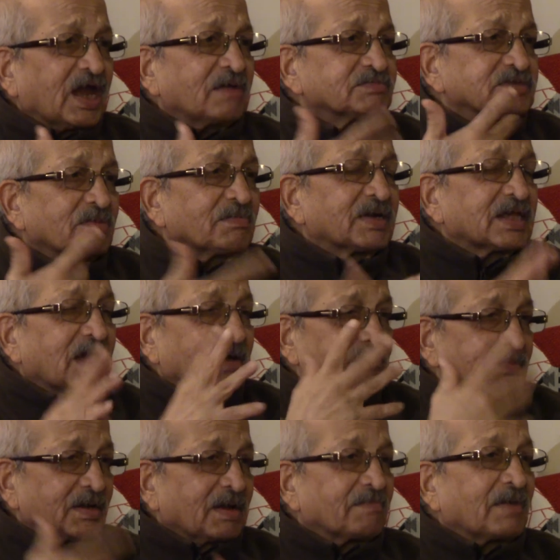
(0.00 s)
I am somebody, I
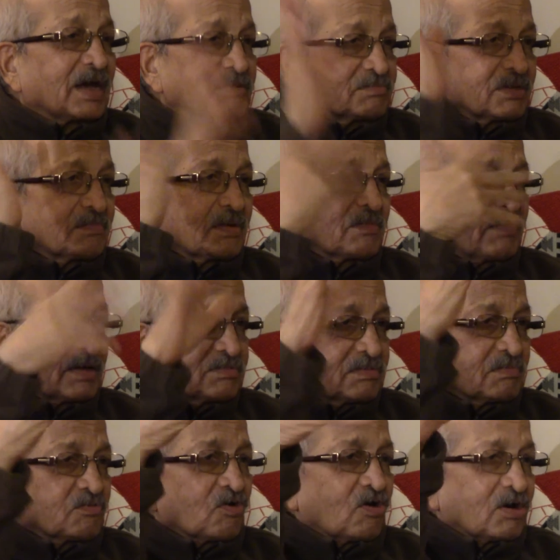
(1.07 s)
am Atma,
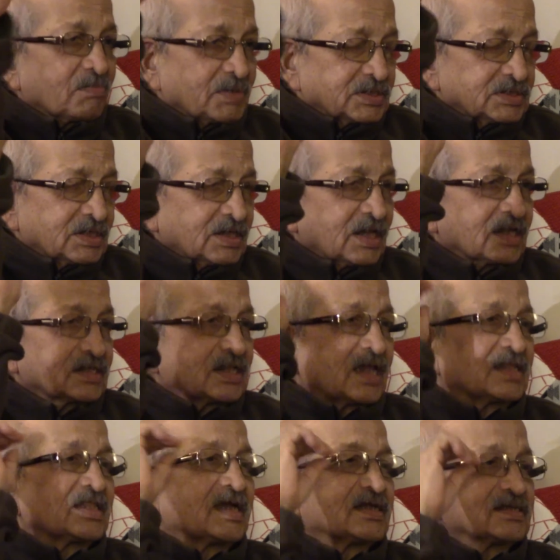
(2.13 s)
Paramatma, God, Master,
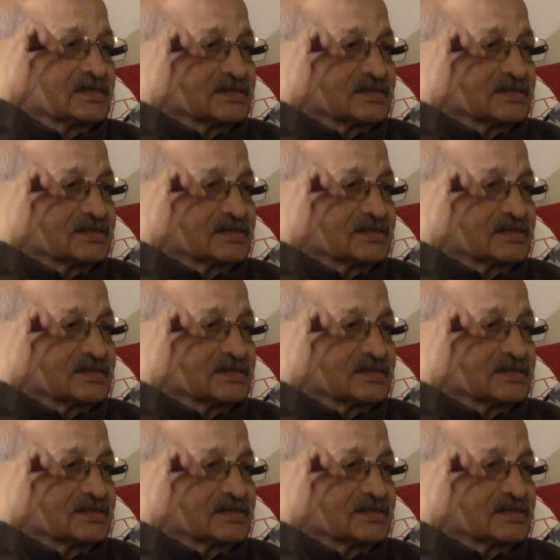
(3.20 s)
like that.